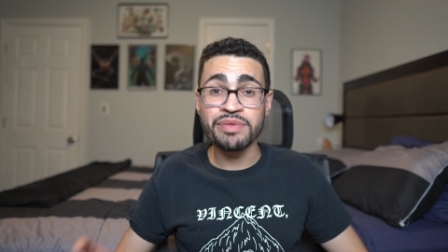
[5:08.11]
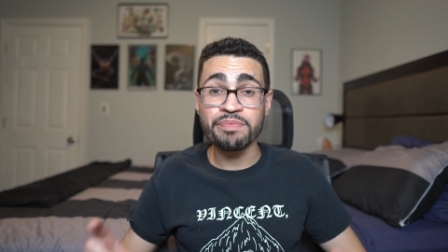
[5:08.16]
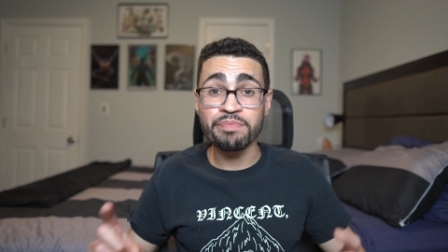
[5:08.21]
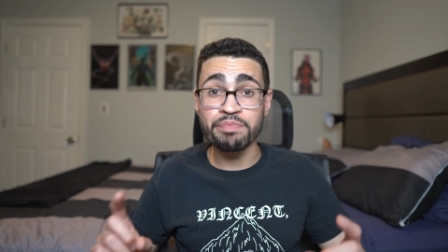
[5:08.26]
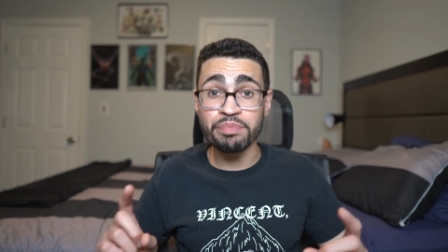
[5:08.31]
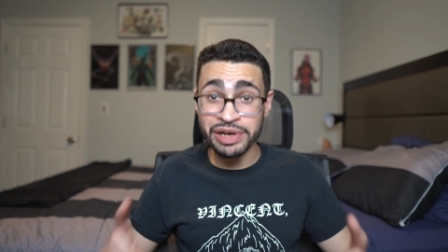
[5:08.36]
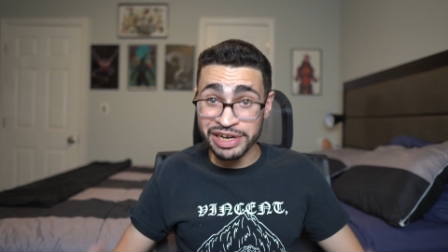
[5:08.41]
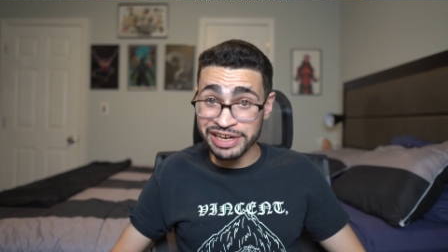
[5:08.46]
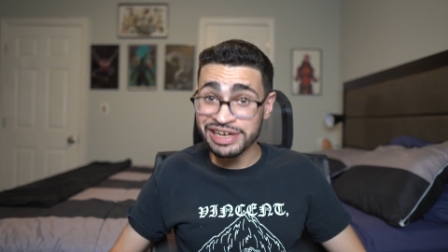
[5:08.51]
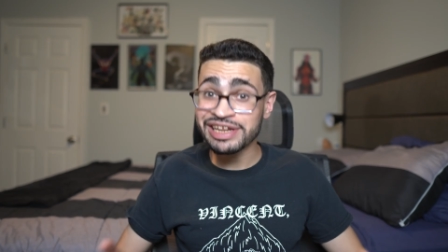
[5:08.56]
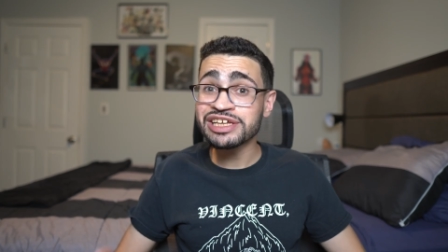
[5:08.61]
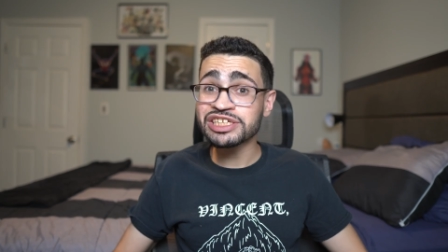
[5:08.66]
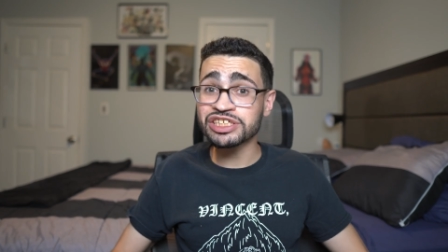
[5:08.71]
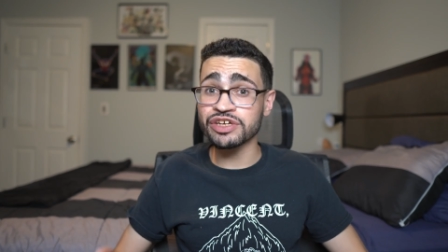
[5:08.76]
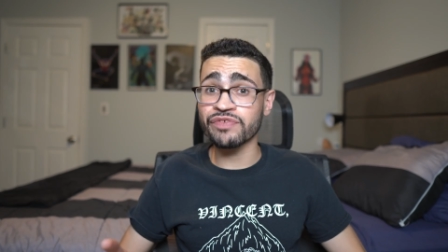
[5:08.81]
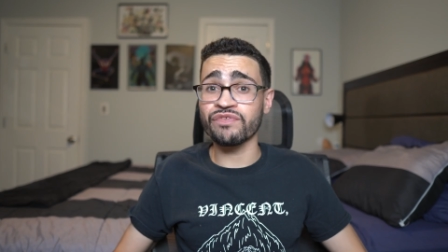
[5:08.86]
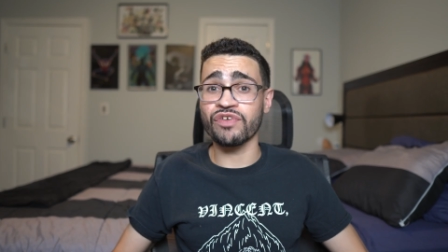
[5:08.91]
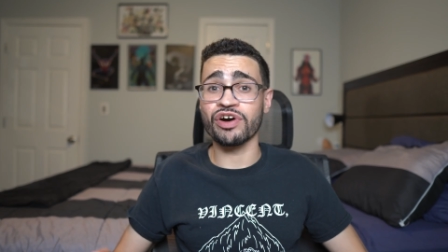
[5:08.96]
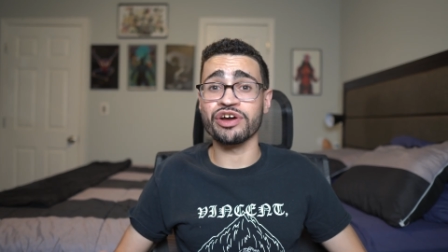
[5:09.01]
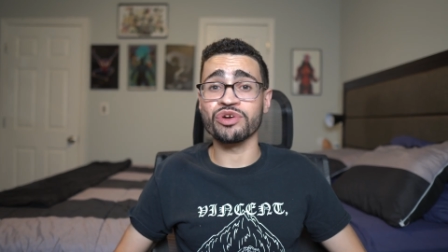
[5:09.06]
but it is
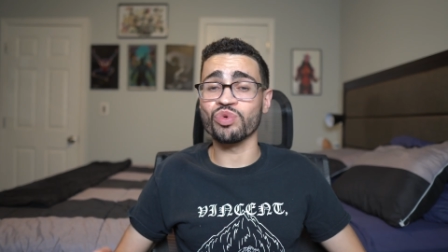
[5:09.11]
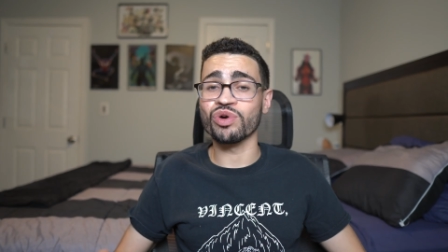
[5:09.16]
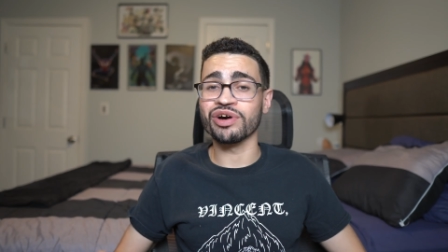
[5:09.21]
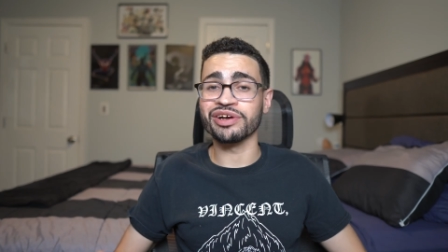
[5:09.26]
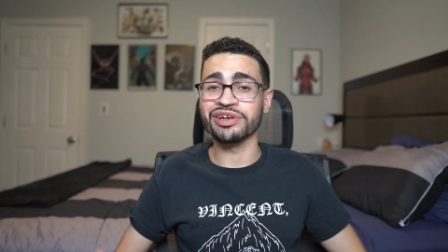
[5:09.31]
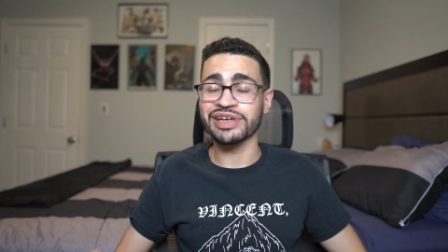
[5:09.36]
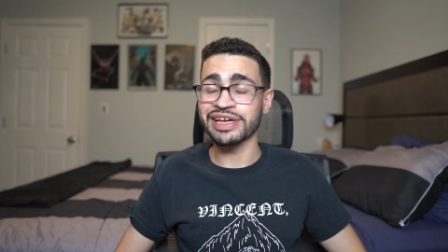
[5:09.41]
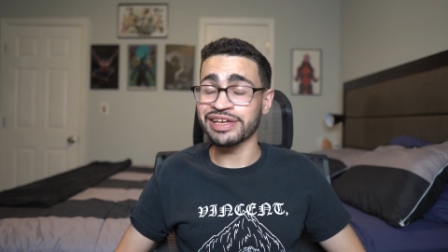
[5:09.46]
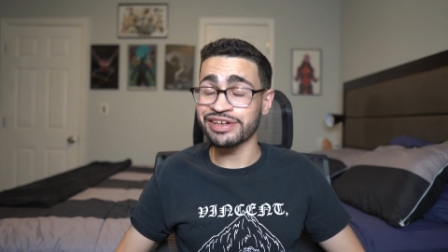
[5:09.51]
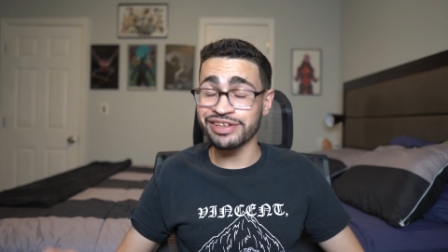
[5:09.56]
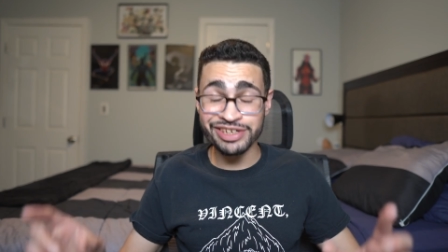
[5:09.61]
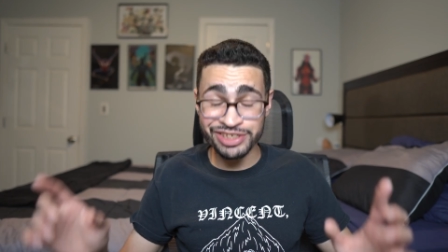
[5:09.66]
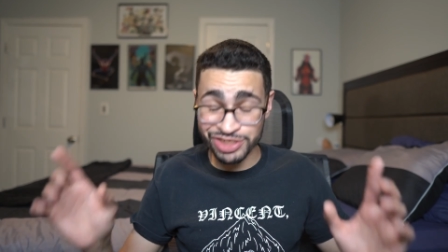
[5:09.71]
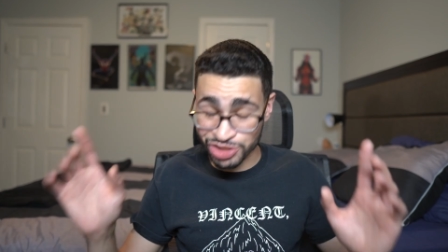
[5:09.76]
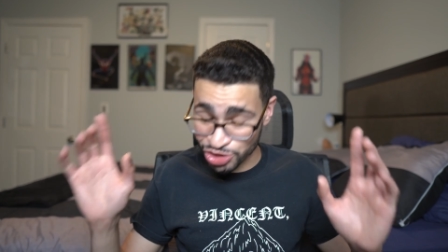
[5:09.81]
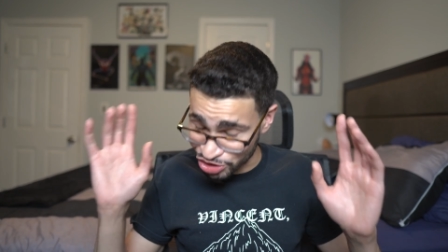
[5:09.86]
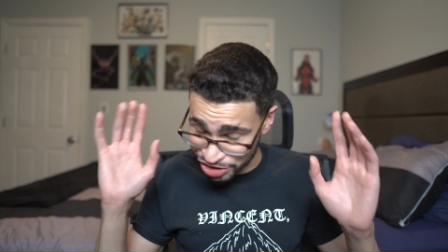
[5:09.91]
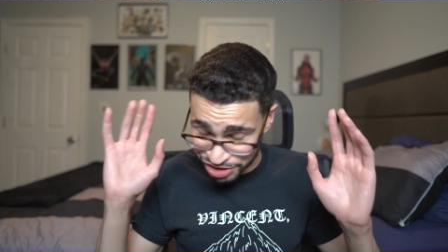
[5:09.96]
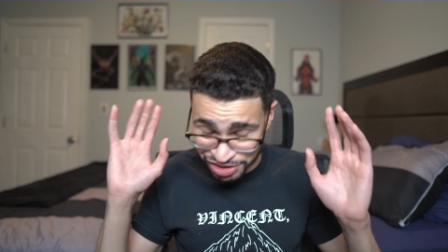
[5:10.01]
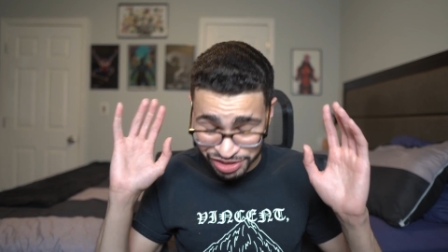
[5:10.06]
a fun one, and it
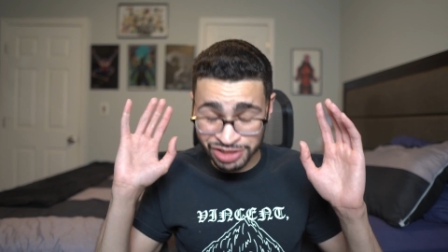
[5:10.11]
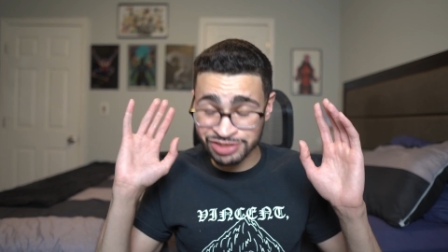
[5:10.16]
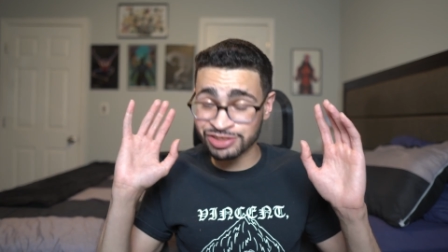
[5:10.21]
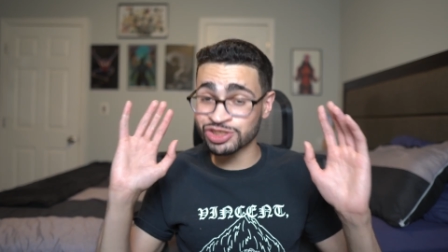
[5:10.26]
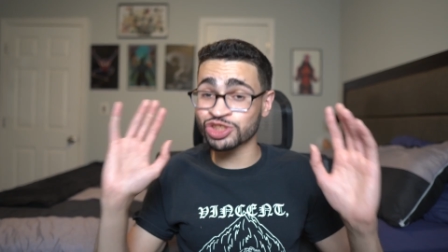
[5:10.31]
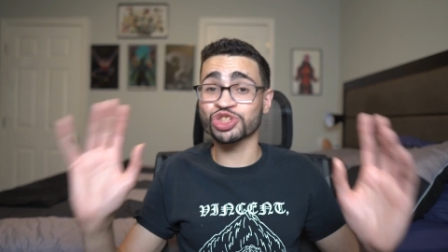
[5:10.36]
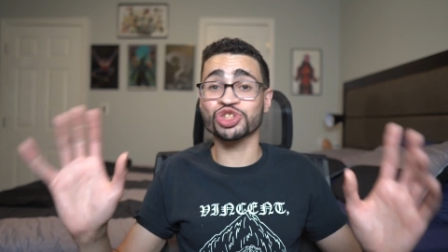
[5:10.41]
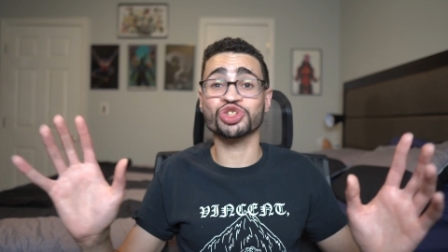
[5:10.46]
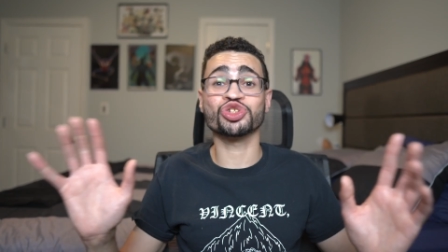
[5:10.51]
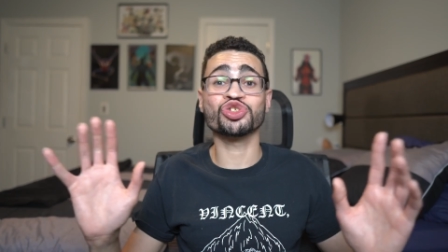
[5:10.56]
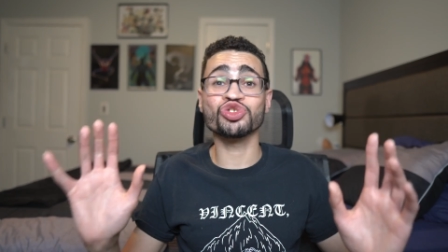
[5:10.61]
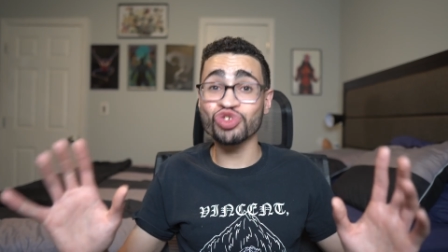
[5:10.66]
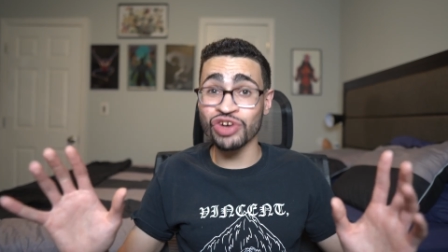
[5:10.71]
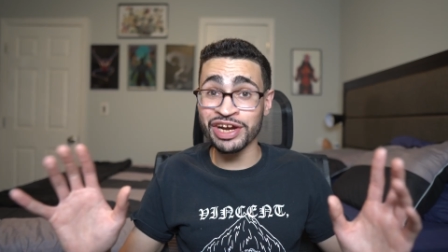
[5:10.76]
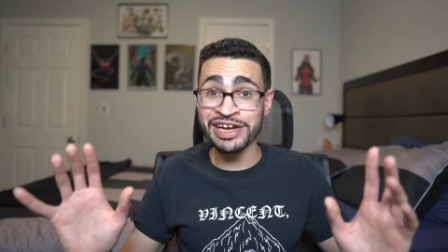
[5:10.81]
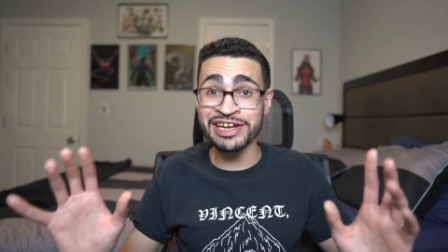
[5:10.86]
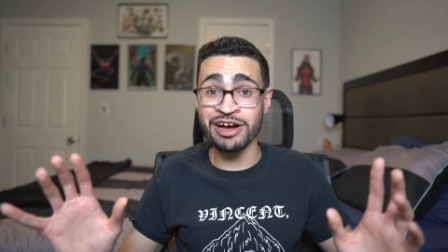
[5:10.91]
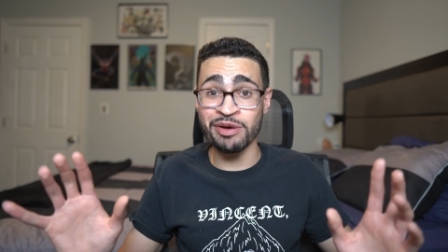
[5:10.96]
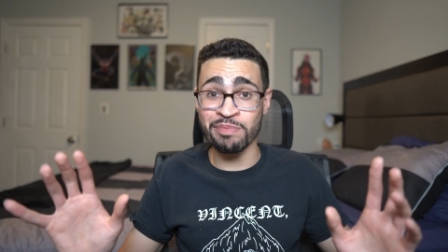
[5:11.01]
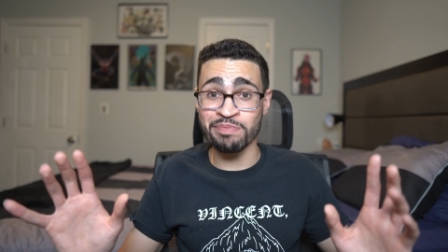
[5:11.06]
is just
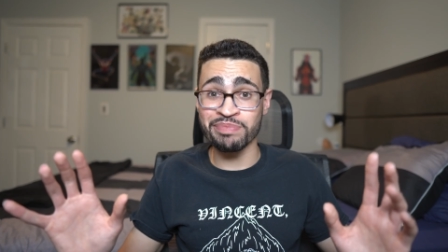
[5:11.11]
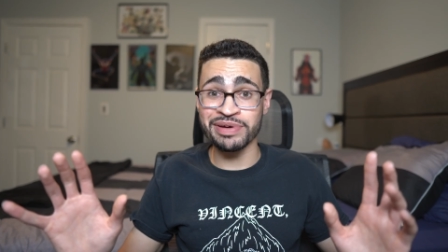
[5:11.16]
straight up